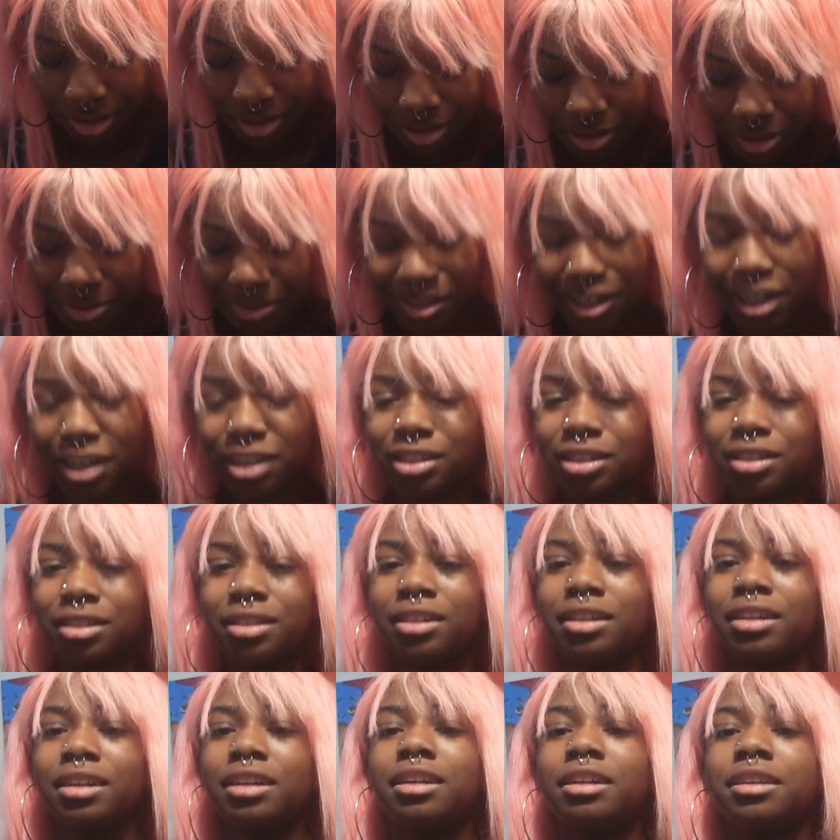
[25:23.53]
Oh my gosh.
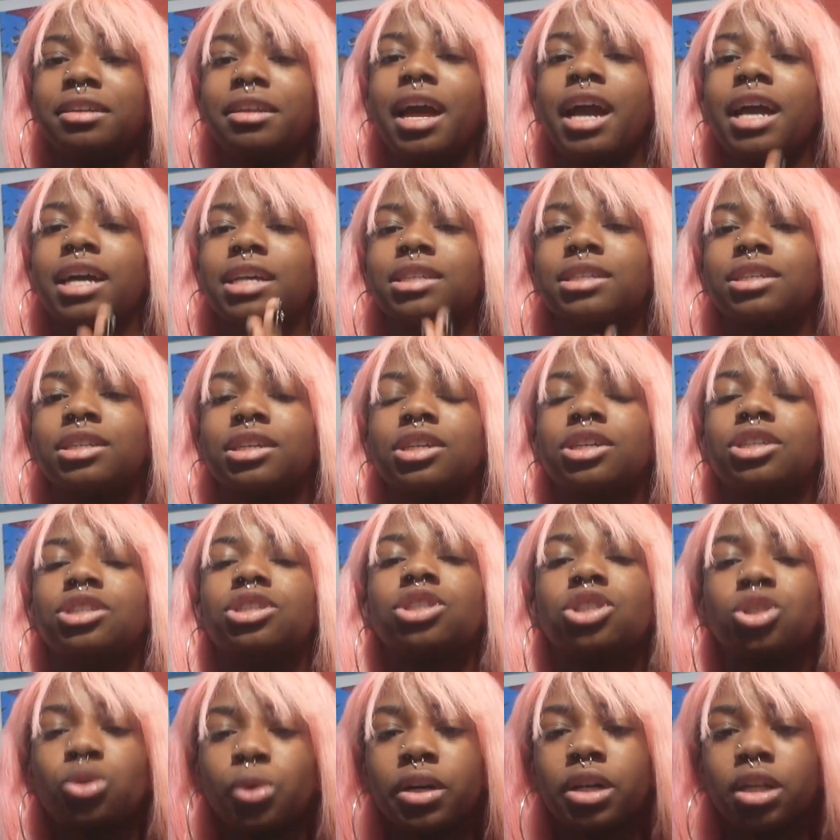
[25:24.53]
Next,
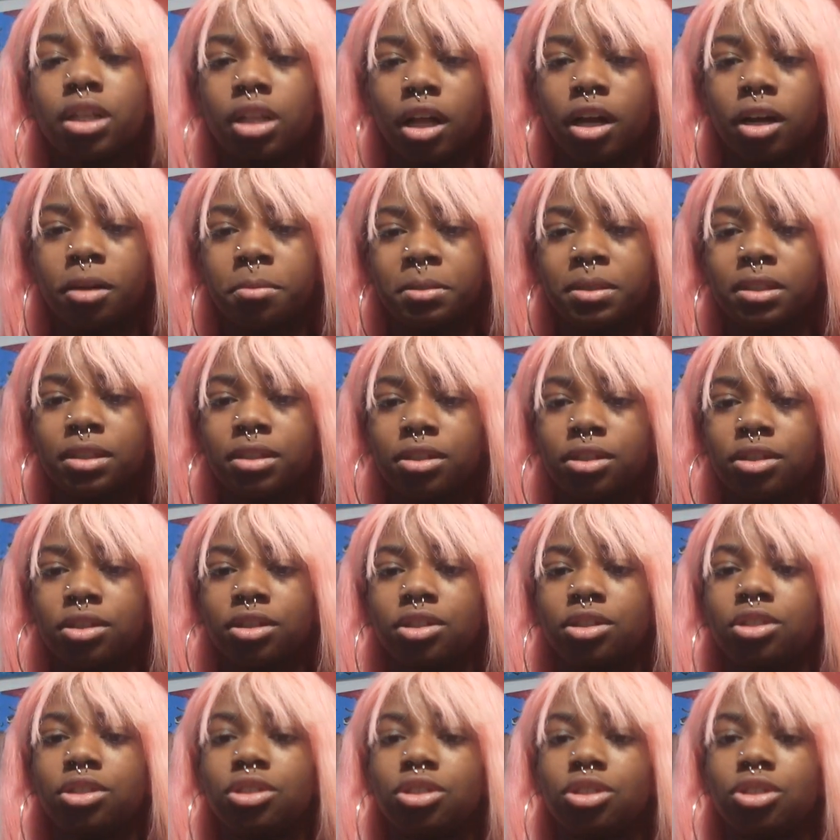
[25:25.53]
join clubs.
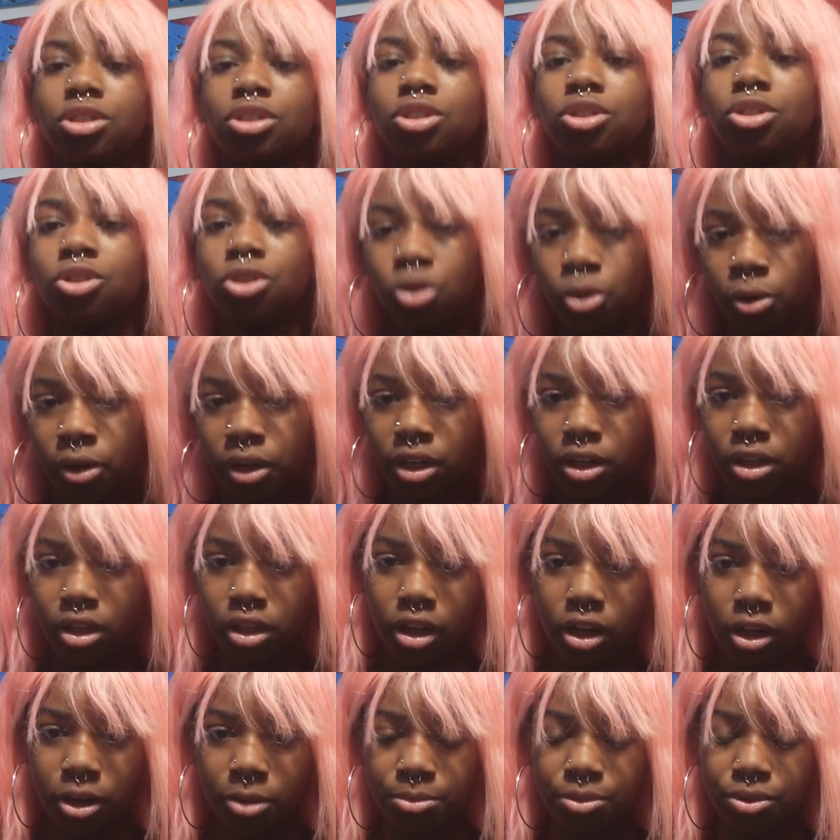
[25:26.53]
Join
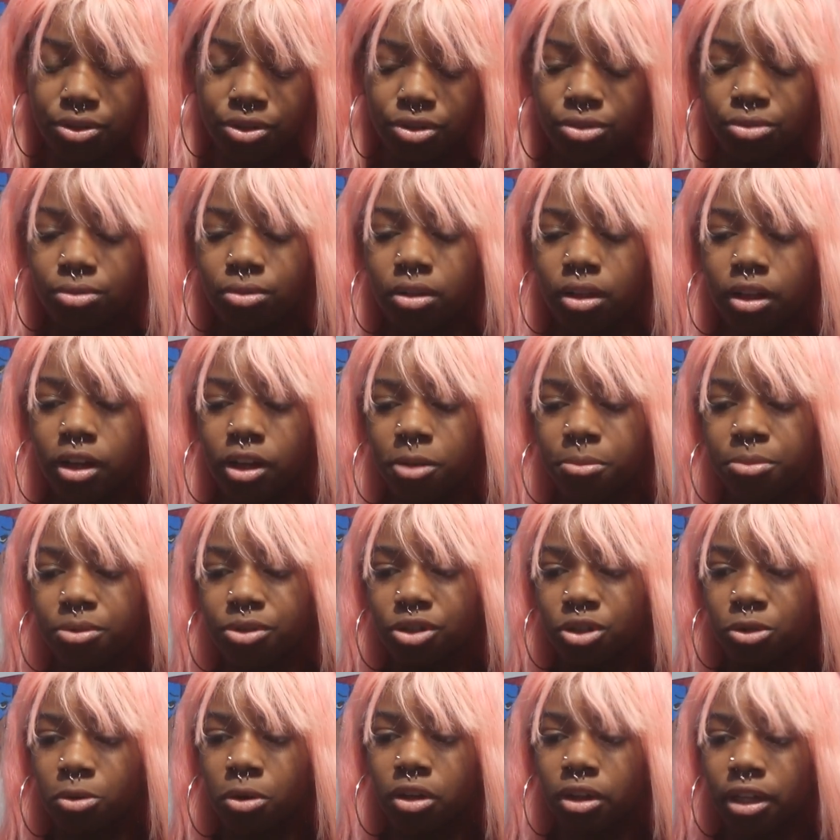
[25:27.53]
clubs, do
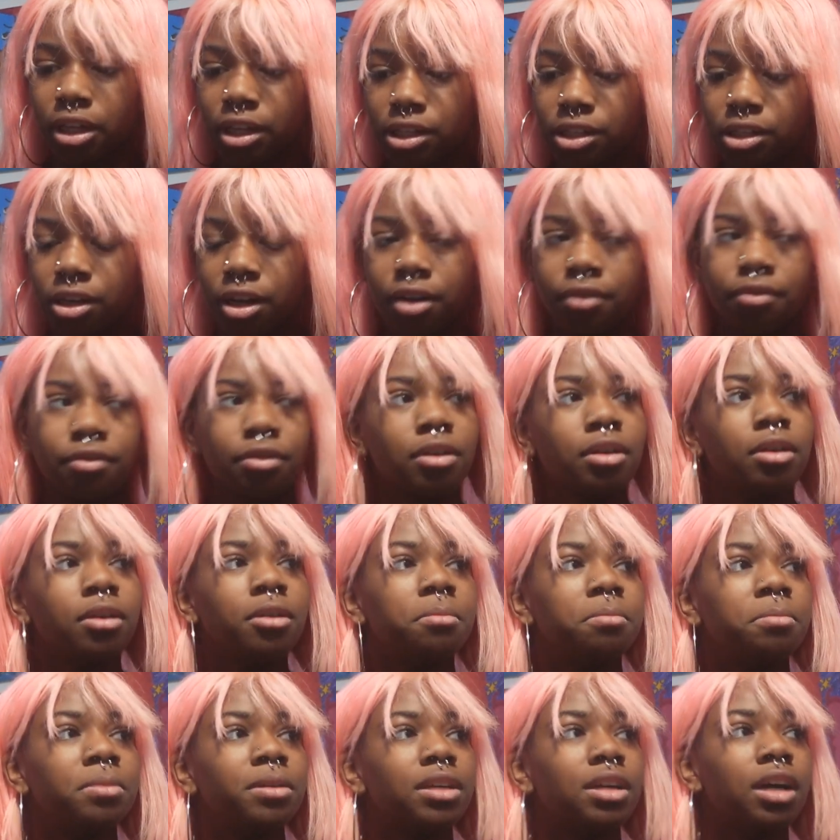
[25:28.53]
all that stuff.
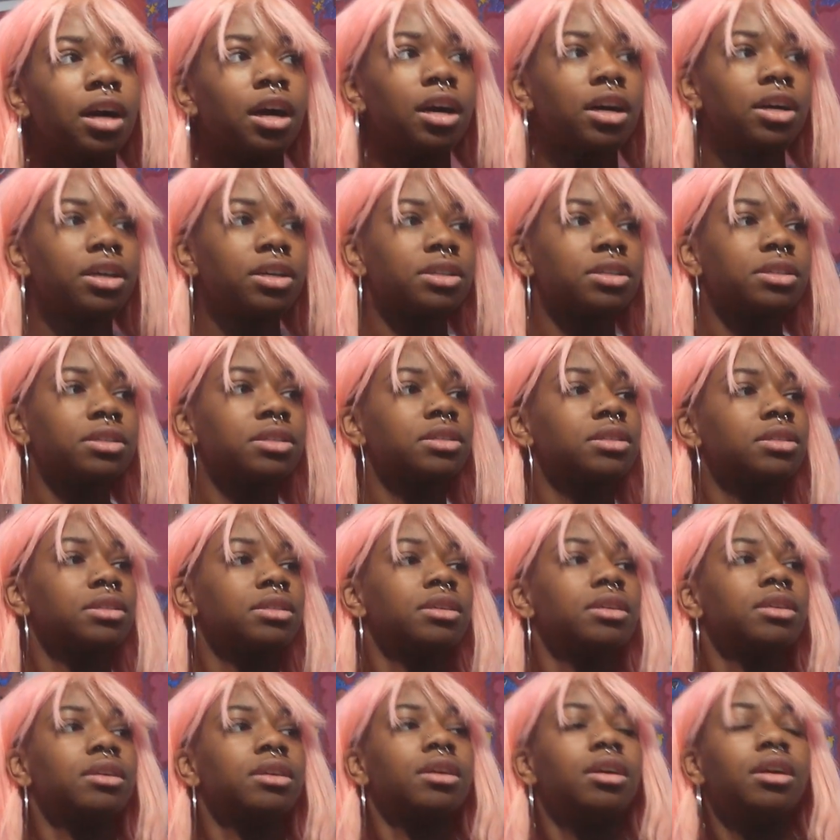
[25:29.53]
Because
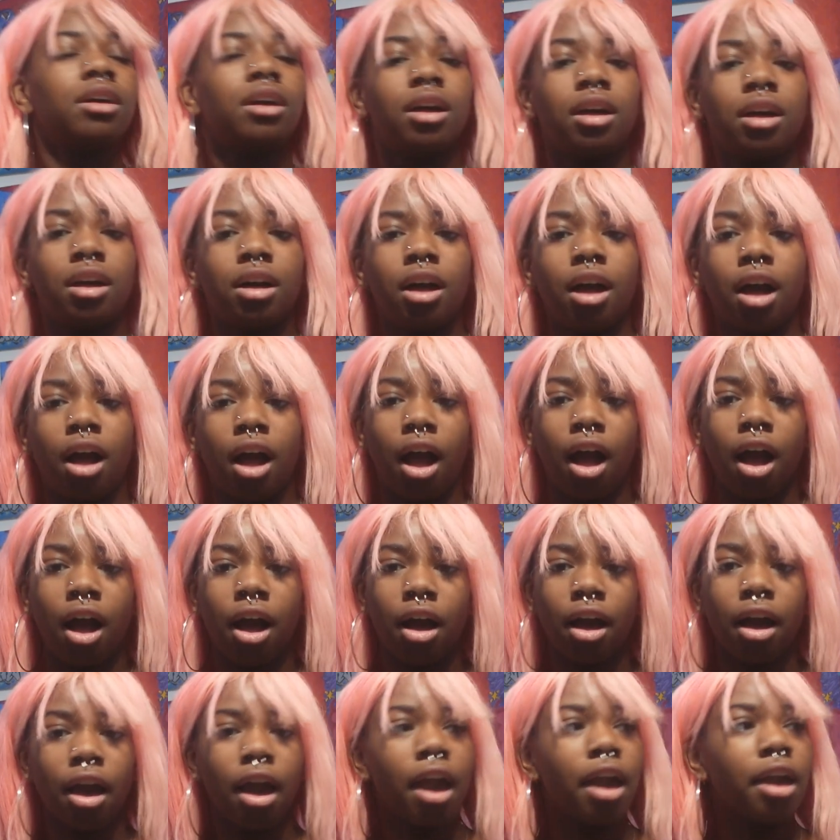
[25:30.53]

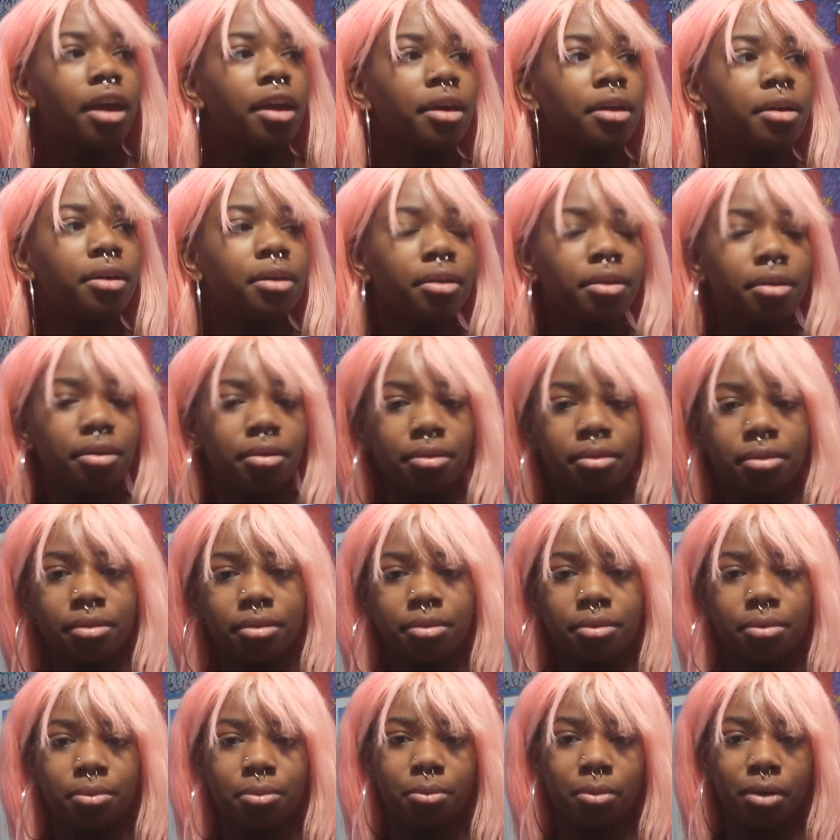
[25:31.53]
I
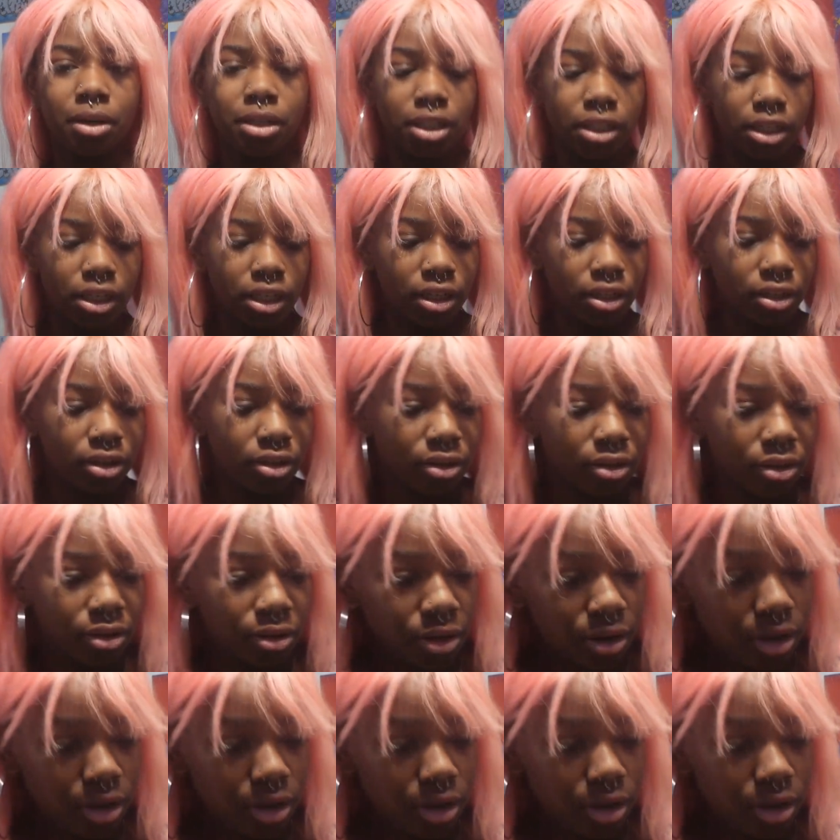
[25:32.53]
was in...